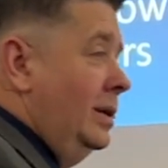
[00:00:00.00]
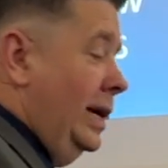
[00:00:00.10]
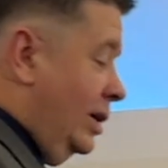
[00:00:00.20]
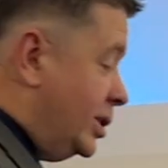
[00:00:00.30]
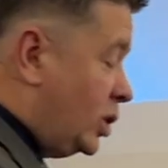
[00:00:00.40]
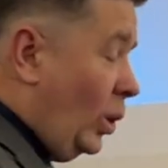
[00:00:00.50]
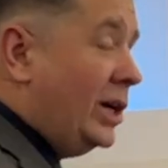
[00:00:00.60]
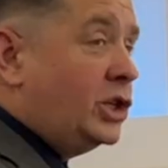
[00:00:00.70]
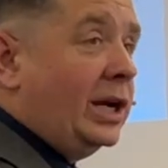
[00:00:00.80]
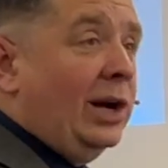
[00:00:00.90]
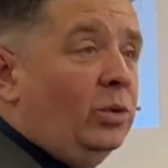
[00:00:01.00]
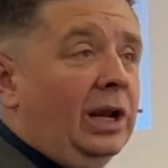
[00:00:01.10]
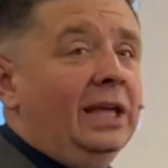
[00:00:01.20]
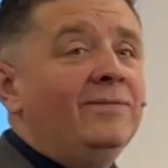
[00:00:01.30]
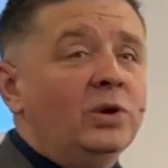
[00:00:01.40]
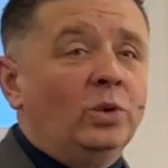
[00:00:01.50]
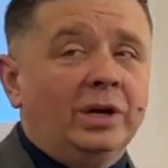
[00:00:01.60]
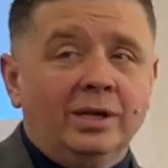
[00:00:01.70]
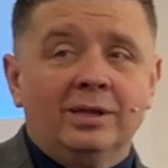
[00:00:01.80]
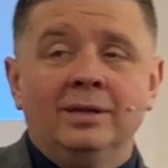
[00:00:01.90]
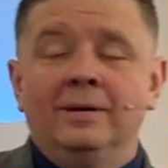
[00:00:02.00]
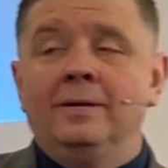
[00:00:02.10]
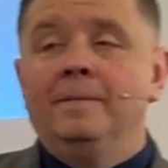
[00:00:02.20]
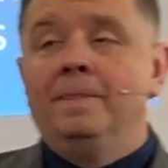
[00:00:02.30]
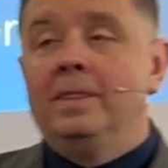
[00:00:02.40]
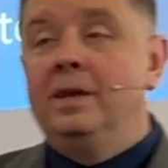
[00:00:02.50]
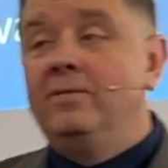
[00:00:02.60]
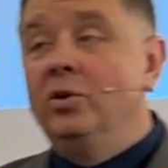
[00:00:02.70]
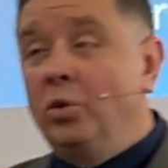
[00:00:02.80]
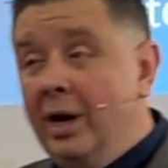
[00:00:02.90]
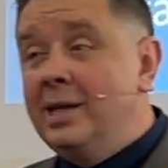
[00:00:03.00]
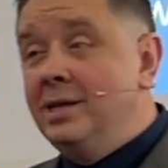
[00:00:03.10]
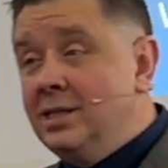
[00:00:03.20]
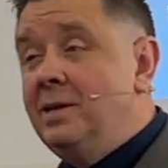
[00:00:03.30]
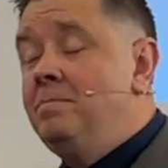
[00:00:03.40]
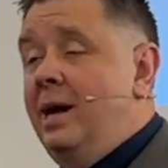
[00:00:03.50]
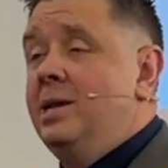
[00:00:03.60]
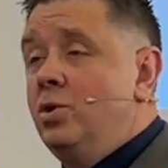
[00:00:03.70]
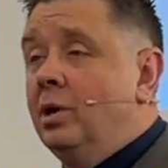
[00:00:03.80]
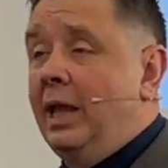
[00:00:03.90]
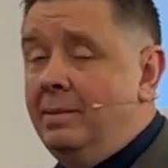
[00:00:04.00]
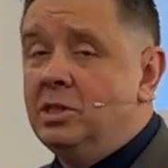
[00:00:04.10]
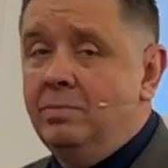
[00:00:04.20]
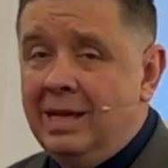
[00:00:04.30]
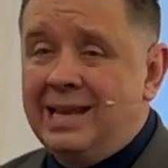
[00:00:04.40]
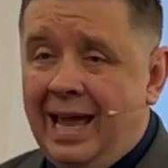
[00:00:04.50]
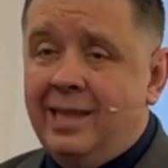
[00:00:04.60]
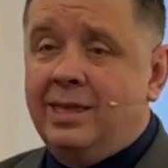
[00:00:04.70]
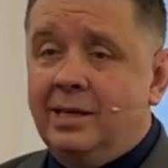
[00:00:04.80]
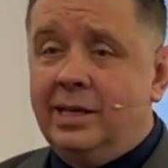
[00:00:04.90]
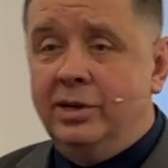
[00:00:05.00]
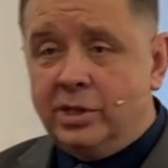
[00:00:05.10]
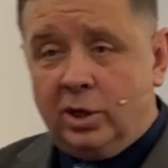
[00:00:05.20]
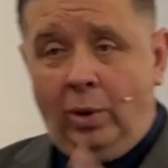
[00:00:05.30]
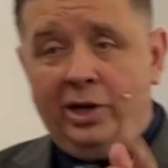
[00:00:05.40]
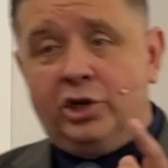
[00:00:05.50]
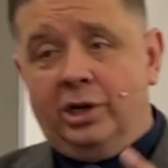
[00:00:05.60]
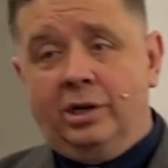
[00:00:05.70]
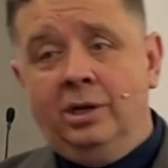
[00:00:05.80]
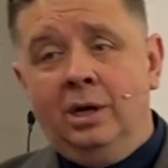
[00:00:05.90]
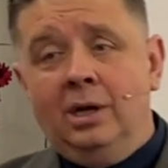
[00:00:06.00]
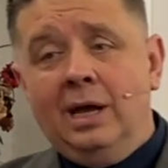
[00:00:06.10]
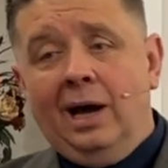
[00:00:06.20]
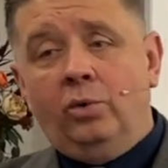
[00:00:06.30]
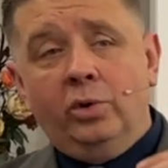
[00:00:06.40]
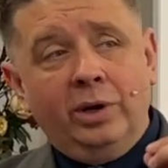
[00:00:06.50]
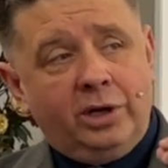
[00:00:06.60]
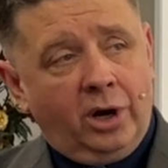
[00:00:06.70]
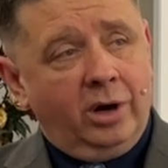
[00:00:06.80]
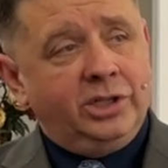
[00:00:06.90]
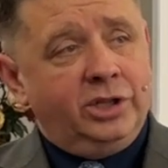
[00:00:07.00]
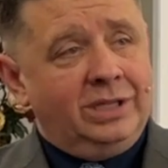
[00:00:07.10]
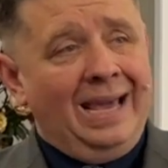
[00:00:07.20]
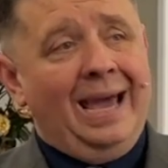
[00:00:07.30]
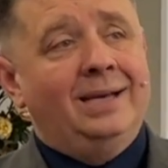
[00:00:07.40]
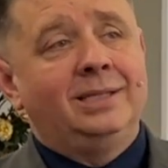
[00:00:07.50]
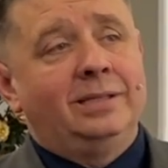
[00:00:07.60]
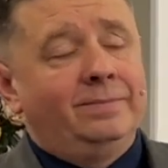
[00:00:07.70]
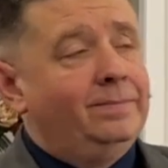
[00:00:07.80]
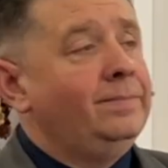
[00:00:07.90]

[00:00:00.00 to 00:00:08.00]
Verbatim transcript: Here's a question I want to leave you with. If you run into somebody who claims to be an atheist, here's a question I want to encourage you to ask them.